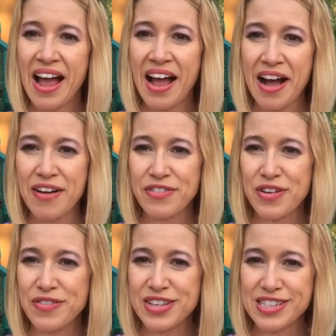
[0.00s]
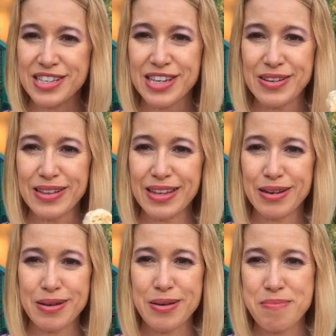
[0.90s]
half of this cute
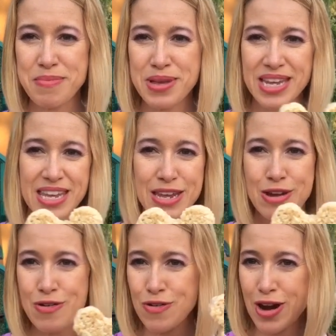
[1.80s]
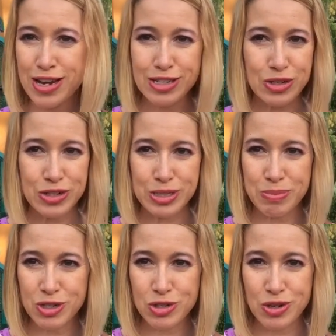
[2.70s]
little Mickey Rice
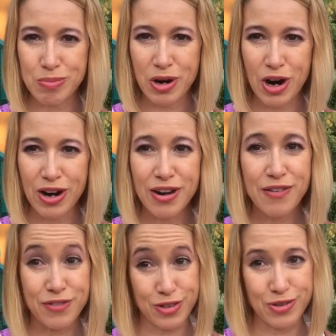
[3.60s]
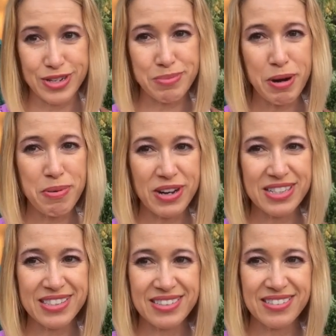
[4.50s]
Krispie treat bar for 3 smart points.